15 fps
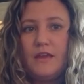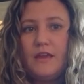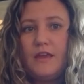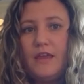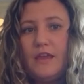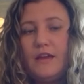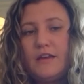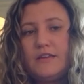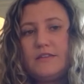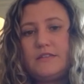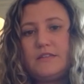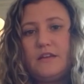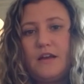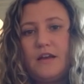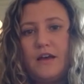Hey
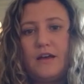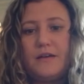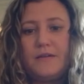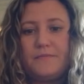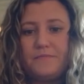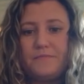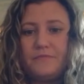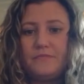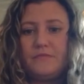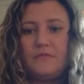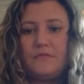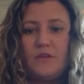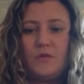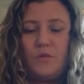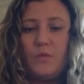guys, um,
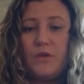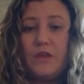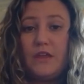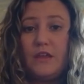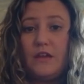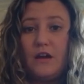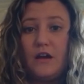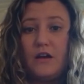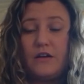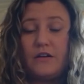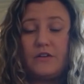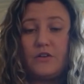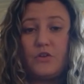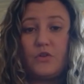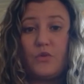we
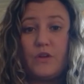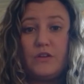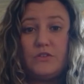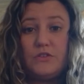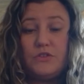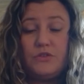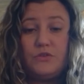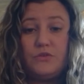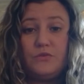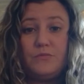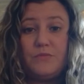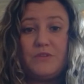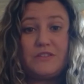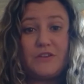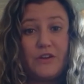are going to
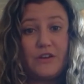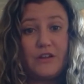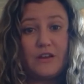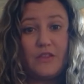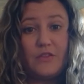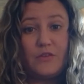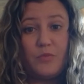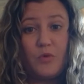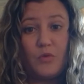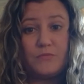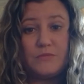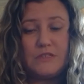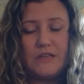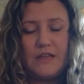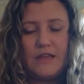be starting another
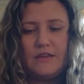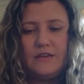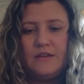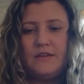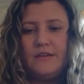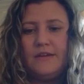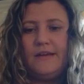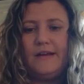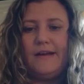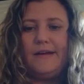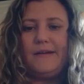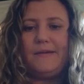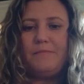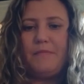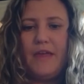poem today.
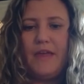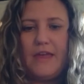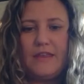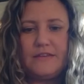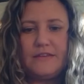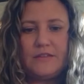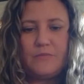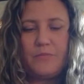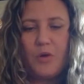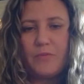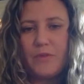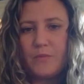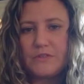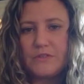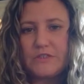Um, and the
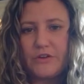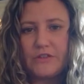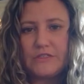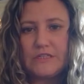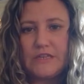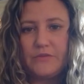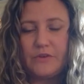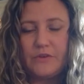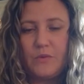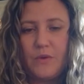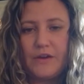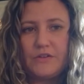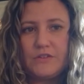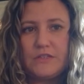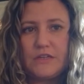poem that we're starting today
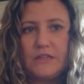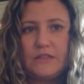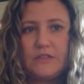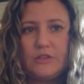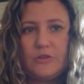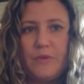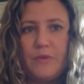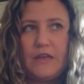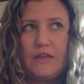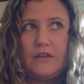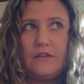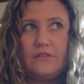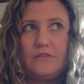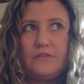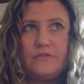requires a little bit
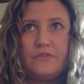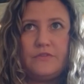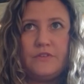of